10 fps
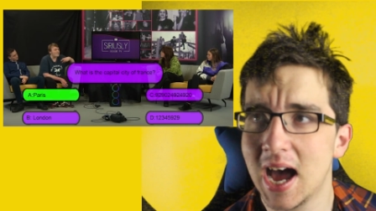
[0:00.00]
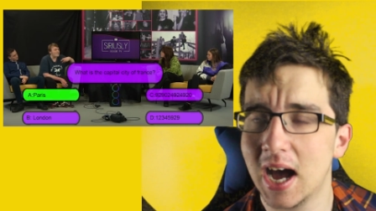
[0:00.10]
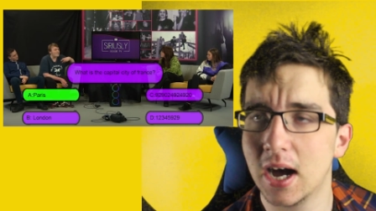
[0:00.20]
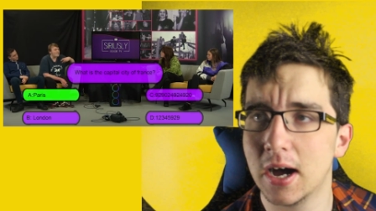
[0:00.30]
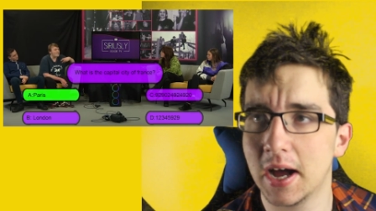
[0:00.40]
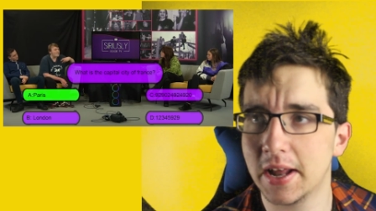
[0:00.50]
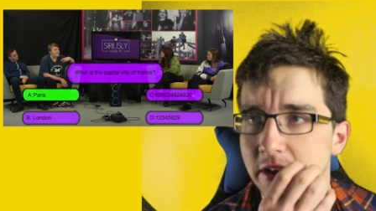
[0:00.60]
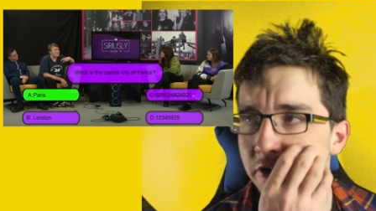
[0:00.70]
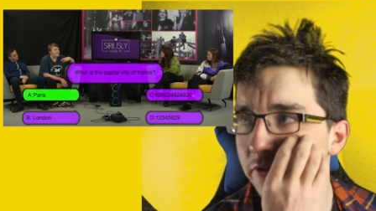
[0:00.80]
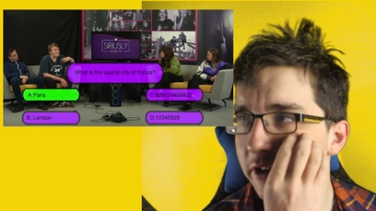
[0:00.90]
and
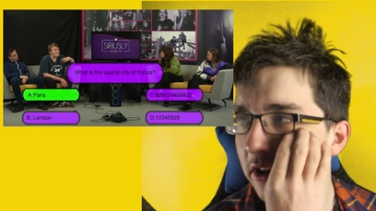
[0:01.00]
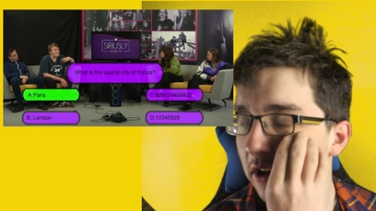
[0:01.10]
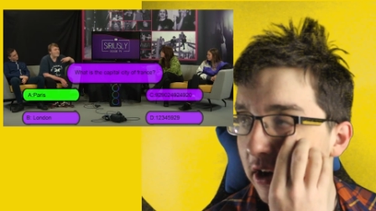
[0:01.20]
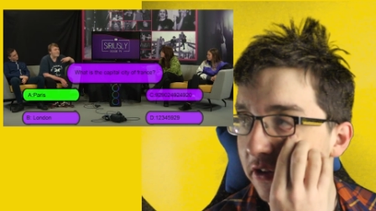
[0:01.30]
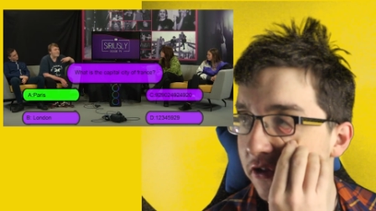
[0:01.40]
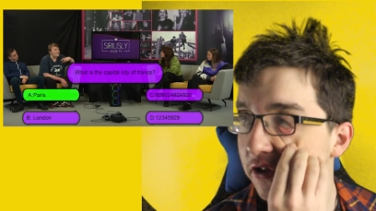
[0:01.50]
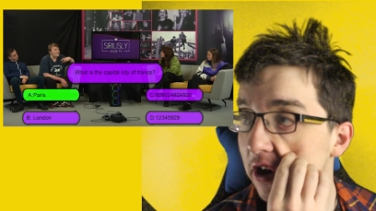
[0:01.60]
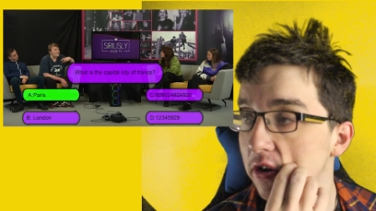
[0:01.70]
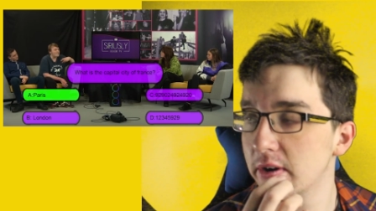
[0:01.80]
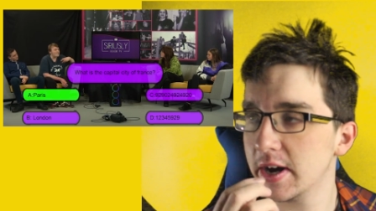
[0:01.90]
then during the live
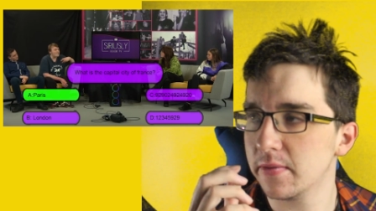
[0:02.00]
show,